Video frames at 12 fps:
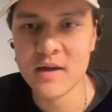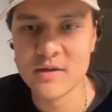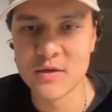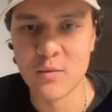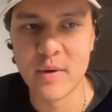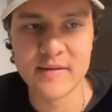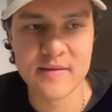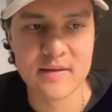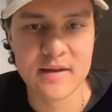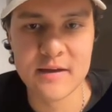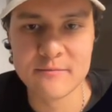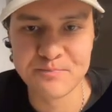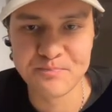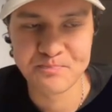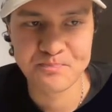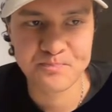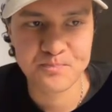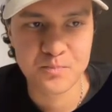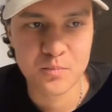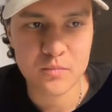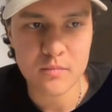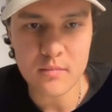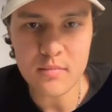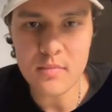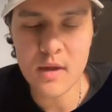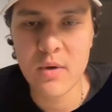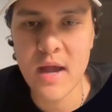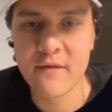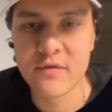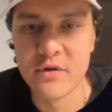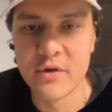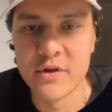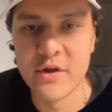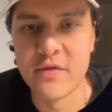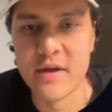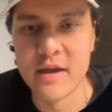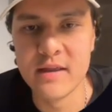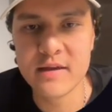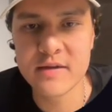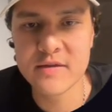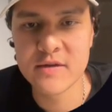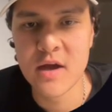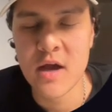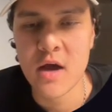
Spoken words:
So basically, we have to return the index